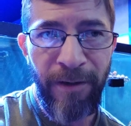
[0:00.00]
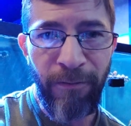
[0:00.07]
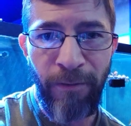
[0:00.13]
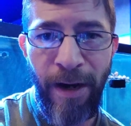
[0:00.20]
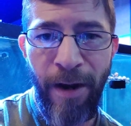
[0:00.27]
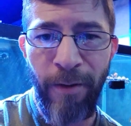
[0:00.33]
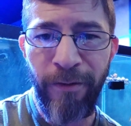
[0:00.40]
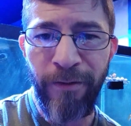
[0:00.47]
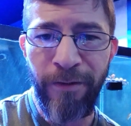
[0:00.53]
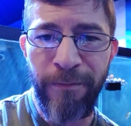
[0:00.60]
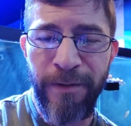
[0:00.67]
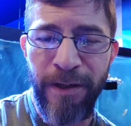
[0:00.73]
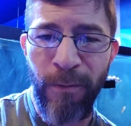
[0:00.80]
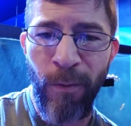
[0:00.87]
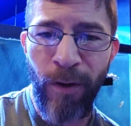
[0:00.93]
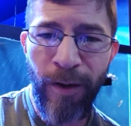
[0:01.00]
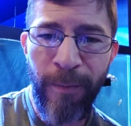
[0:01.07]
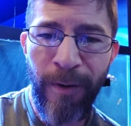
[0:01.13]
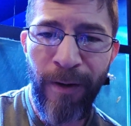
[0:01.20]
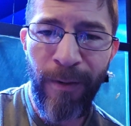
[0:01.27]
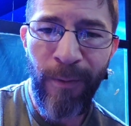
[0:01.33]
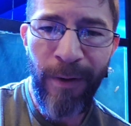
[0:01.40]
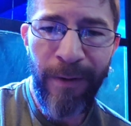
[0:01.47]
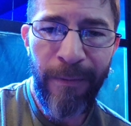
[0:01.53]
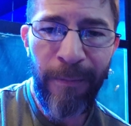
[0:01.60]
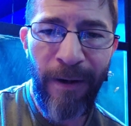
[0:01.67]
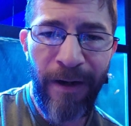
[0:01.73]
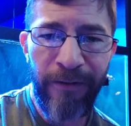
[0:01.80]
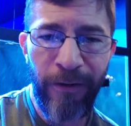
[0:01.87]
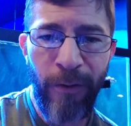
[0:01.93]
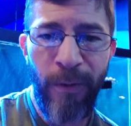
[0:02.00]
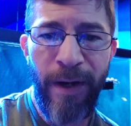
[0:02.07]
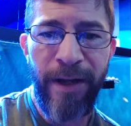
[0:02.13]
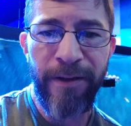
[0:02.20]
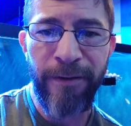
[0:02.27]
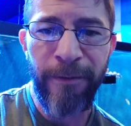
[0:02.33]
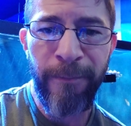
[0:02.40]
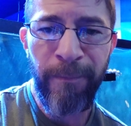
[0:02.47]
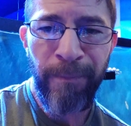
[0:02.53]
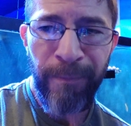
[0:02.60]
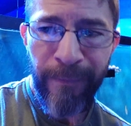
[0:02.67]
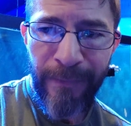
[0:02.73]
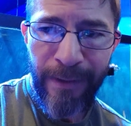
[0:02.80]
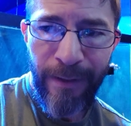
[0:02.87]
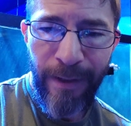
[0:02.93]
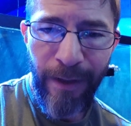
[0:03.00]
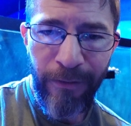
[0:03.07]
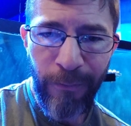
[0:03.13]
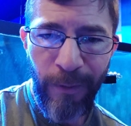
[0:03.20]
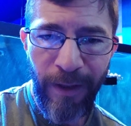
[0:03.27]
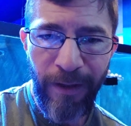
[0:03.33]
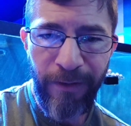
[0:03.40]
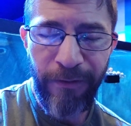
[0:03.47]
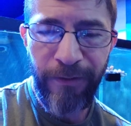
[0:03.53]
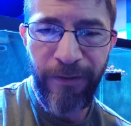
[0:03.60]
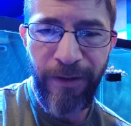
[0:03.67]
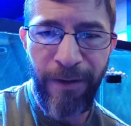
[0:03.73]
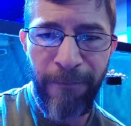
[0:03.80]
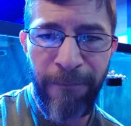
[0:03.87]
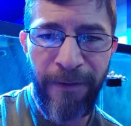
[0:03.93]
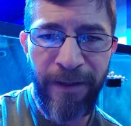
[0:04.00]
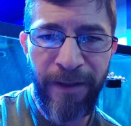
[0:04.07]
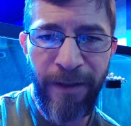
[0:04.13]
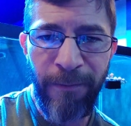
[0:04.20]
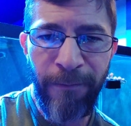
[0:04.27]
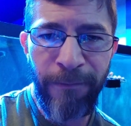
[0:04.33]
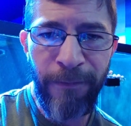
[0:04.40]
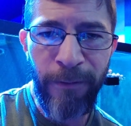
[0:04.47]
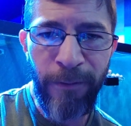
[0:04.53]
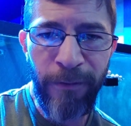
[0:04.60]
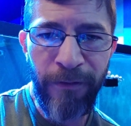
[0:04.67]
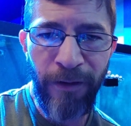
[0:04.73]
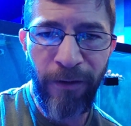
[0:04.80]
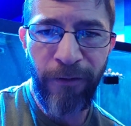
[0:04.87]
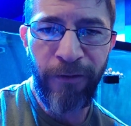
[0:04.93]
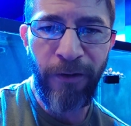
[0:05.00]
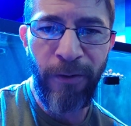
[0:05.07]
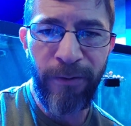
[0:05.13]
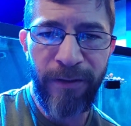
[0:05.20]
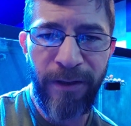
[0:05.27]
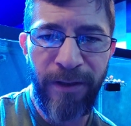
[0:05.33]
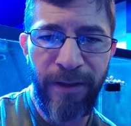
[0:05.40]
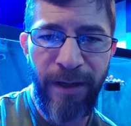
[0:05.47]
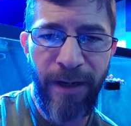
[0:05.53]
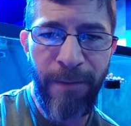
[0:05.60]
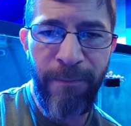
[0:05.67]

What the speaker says: rounds of dewormer with praziquantel, as well as feeding them foods that are soaked in